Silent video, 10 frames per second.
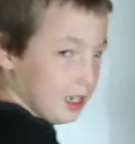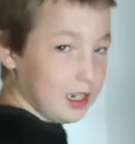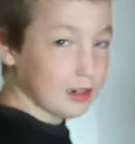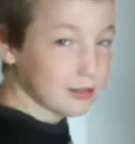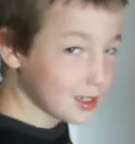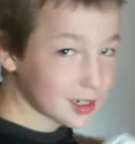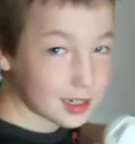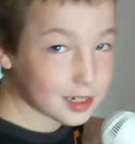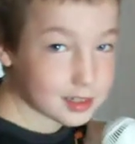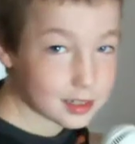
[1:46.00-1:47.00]
those you
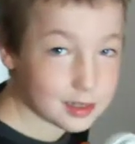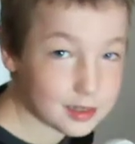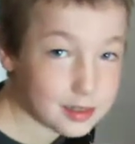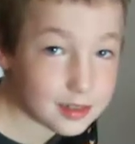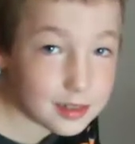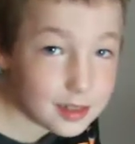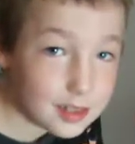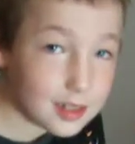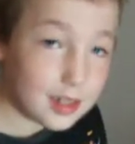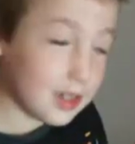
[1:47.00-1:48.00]
can do.
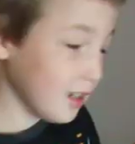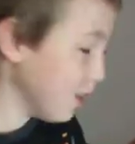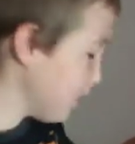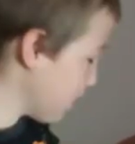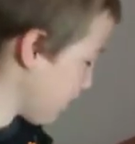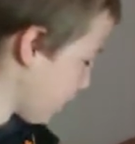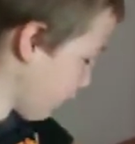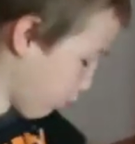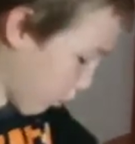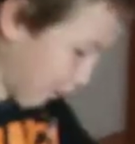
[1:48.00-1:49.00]
And
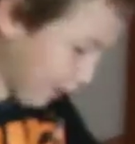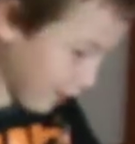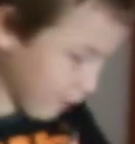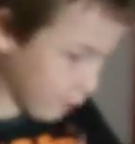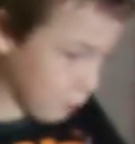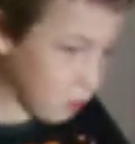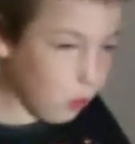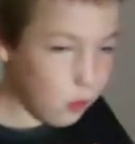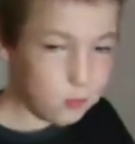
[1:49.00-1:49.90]
guess what? Even more.